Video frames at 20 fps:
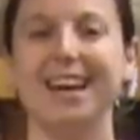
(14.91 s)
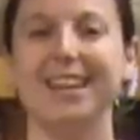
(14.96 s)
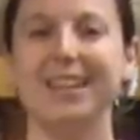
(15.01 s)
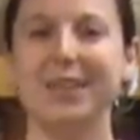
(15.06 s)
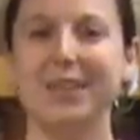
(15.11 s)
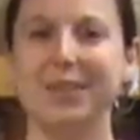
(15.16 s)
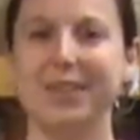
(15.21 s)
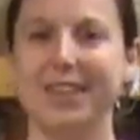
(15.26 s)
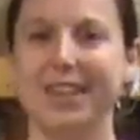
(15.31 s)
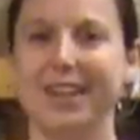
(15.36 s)

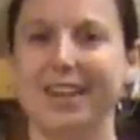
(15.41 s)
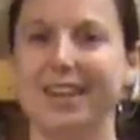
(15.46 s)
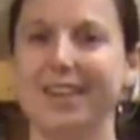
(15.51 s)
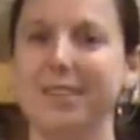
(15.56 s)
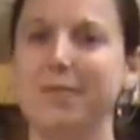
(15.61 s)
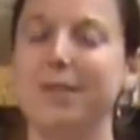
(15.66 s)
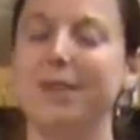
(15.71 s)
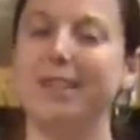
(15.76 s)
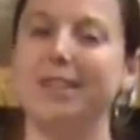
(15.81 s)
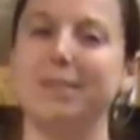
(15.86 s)
Hello
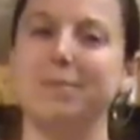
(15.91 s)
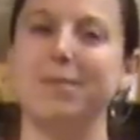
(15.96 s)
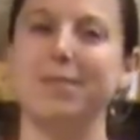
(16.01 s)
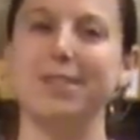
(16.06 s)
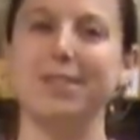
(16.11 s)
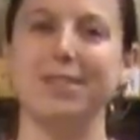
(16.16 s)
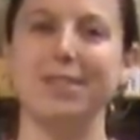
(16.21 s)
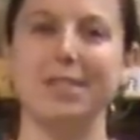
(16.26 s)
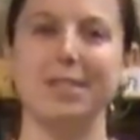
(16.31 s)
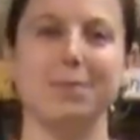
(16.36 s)
there, welcome
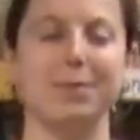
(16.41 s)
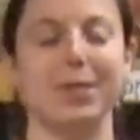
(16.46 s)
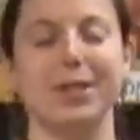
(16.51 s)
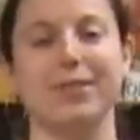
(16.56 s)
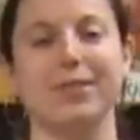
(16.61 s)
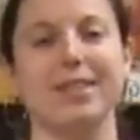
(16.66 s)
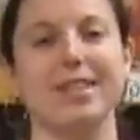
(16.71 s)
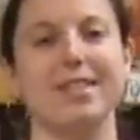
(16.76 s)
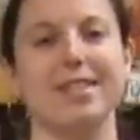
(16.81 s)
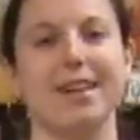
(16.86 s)
to the
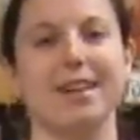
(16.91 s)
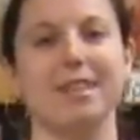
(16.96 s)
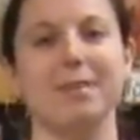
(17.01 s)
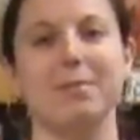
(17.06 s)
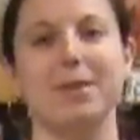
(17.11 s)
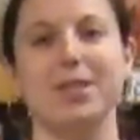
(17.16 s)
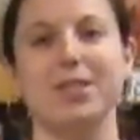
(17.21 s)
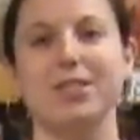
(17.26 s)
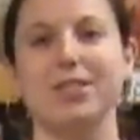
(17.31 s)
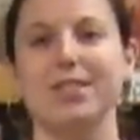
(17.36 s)
Spring Ridge
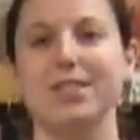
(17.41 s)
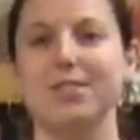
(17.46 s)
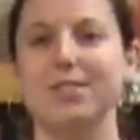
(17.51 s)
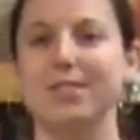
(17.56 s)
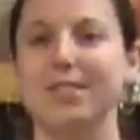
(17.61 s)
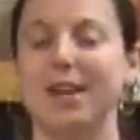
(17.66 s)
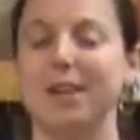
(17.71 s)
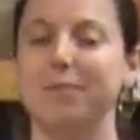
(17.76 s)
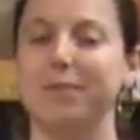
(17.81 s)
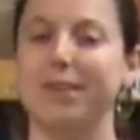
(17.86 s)
Elementary
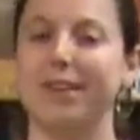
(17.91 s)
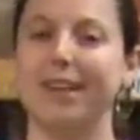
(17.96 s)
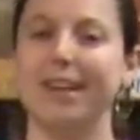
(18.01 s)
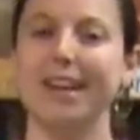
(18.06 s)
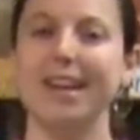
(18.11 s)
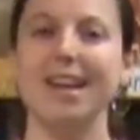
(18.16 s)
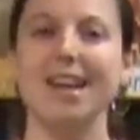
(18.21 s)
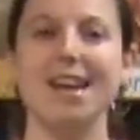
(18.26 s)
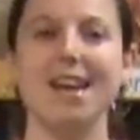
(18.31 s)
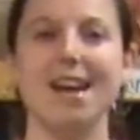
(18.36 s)
School
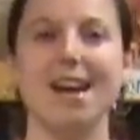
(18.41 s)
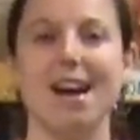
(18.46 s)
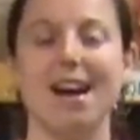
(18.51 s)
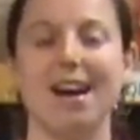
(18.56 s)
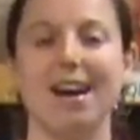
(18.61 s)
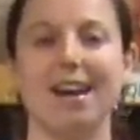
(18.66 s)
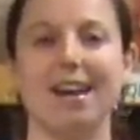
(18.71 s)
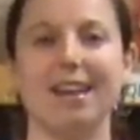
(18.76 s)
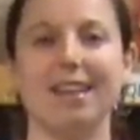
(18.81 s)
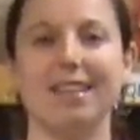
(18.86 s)
Library.
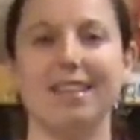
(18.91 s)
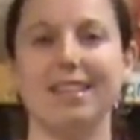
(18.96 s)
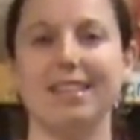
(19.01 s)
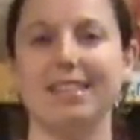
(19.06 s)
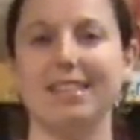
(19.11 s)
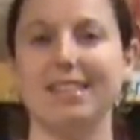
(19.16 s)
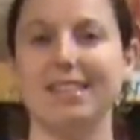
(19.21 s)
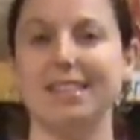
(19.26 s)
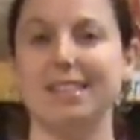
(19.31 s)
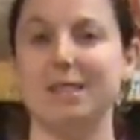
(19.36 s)

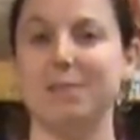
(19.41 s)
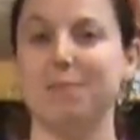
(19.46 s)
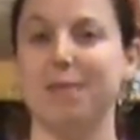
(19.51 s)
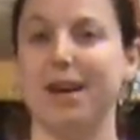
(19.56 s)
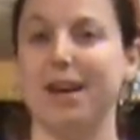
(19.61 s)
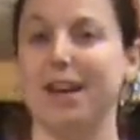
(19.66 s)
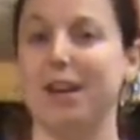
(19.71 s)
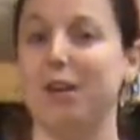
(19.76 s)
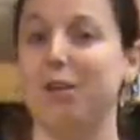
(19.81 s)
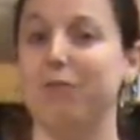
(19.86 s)
This is
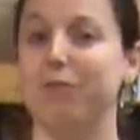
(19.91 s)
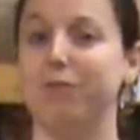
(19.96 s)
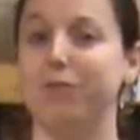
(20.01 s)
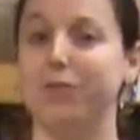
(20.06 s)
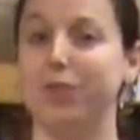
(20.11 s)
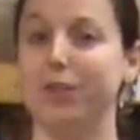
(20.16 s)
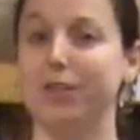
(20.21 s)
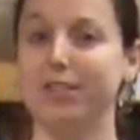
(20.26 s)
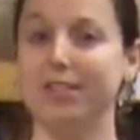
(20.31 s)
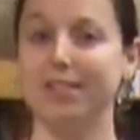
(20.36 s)
my
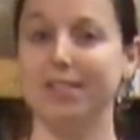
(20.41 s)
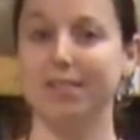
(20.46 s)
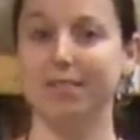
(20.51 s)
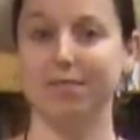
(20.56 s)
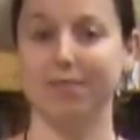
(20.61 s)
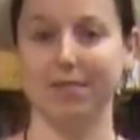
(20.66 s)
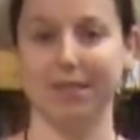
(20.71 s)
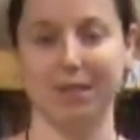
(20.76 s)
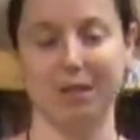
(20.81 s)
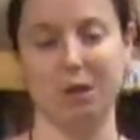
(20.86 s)
first
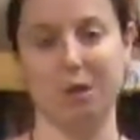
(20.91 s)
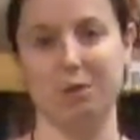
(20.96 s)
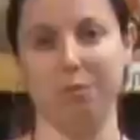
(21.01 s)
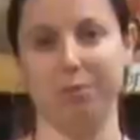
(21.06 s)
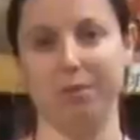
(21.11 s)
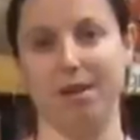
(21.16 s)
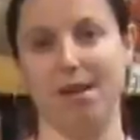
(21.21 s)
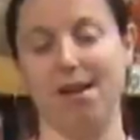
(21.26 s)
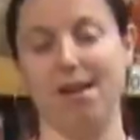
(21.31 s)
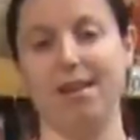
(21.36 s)
video
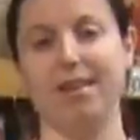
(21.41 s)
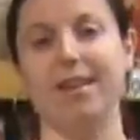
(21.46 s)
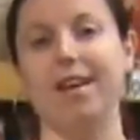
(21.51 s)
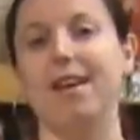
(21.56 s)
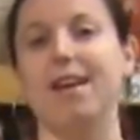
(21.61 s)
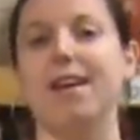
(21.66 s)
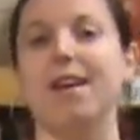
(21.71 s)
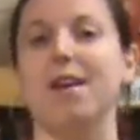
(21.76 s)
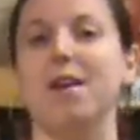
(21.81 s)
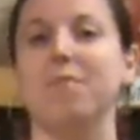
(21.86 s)
blog.
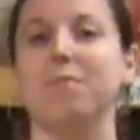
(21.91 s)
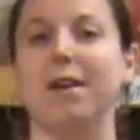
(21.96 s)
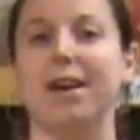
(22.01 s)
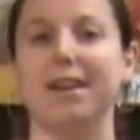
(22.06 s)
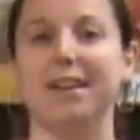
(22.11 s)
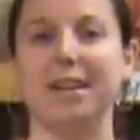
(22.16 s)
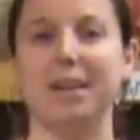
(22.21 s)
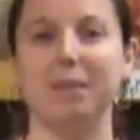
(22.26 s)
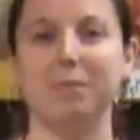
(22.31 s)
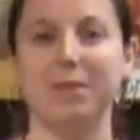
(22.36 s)

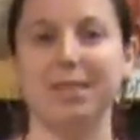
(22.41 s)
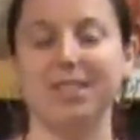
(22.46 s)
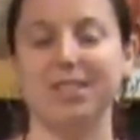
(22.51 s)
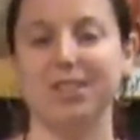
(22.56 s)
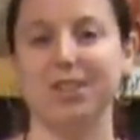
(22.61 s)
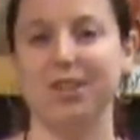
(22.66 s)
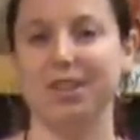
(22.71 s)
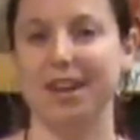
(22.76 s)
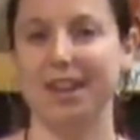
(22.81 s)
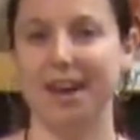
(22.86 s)
My name
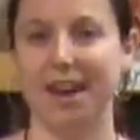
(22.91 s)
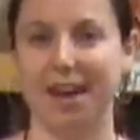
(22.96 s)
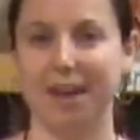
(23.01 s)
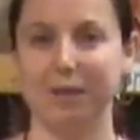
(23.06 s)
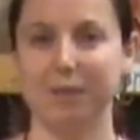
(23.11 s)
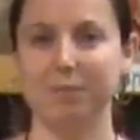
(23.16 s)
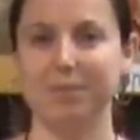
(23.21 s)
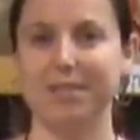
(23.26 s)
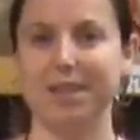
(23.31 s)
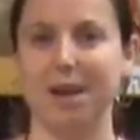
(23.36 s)
is Colette
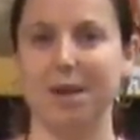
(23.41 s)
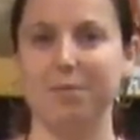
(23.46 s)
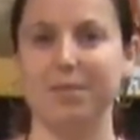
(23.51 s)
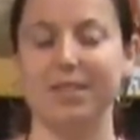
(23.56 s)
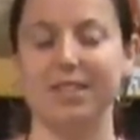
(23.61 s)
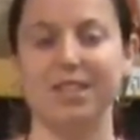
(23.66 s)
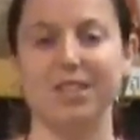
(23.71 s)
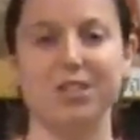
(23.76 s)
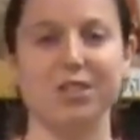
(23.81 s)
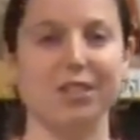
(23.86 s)
Adams. I'm
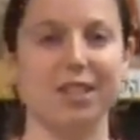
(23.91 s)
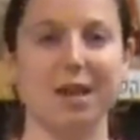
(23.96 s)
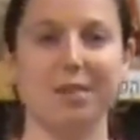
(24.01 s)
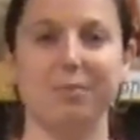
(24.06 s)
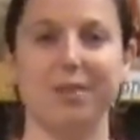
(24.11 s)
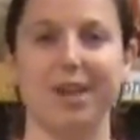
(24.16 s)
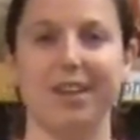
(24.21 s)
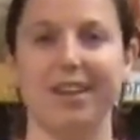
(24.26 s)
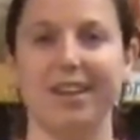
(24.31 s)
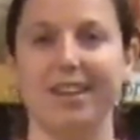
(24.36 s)
the teacher
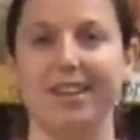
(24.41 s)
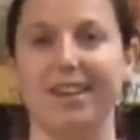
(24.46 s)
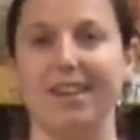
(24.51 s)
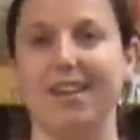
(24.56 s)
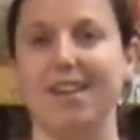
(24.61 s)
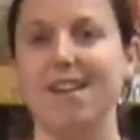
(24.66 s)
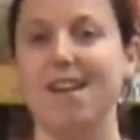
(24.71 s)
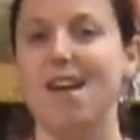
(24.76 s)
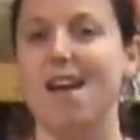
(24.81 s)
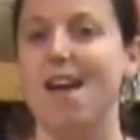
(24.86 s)
librarian
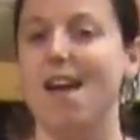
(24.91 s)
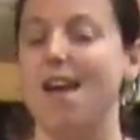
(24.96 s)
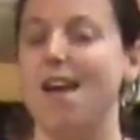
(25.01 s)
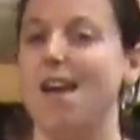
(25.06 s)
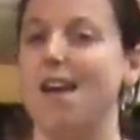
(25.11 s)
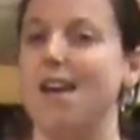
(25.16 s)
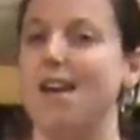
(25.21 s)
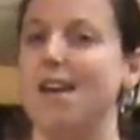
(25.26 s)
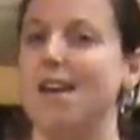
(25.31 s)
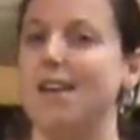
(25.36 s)
here,
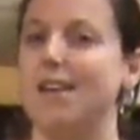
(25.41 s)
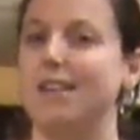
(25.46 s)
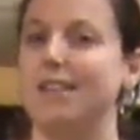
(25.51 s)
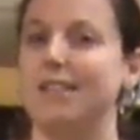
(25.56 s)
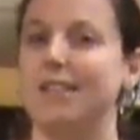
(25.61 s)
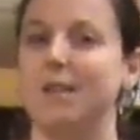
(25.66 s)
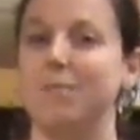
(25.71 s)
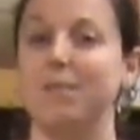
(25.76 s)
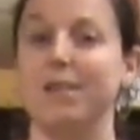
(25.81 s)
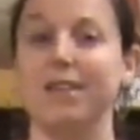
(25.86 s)

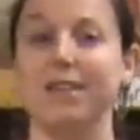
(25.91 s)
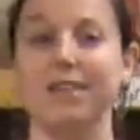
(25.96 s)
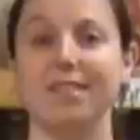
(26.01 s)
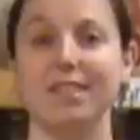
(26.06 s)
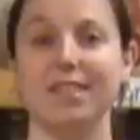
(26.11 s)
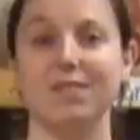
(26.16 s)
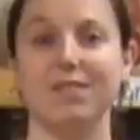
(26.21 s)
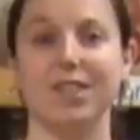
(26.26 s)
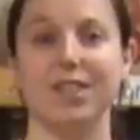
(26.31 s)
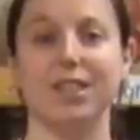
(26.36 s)
and I'm making
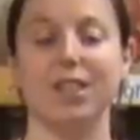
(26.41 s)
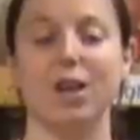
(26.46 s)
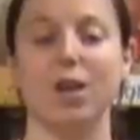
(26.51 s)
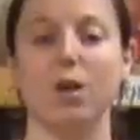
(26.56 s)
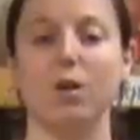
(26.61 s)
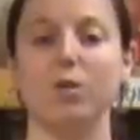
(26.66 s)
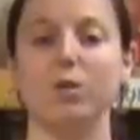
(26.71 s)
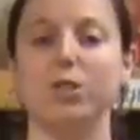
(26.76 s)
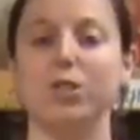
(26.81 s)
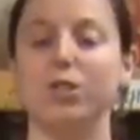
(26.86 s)
this
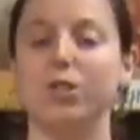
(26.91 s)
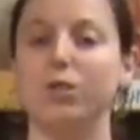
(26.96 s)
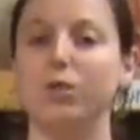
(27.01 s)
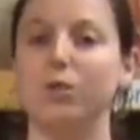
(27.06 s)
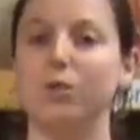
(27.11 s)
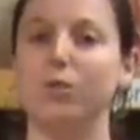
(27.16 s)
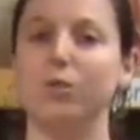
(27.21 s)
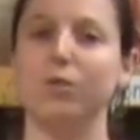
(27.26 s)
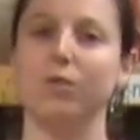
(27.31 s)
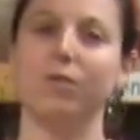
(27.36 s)
video
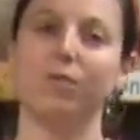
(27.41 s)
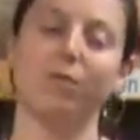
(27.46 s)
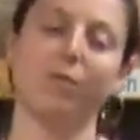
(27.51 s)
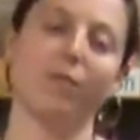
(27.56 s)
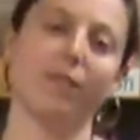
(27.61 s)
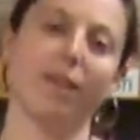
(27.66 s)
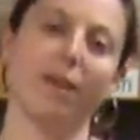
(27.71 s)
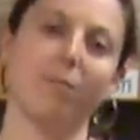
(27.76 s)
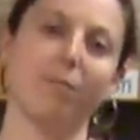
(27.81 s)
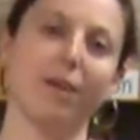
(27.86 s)

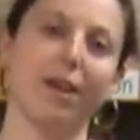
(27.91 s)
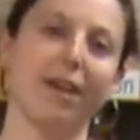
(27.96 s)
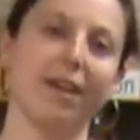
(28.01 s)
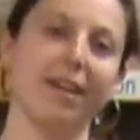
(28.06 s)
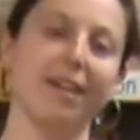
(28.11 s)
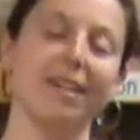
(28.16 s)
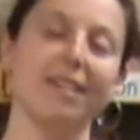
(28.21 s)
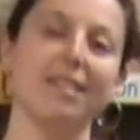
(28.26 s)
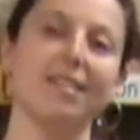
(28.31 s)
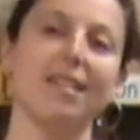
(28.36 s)
for
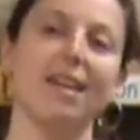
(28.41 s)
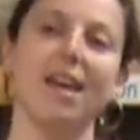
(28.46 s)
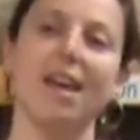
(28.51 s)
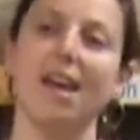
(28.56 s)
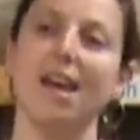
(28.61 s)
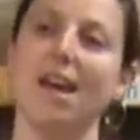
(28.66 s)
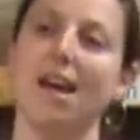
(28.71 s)
librarians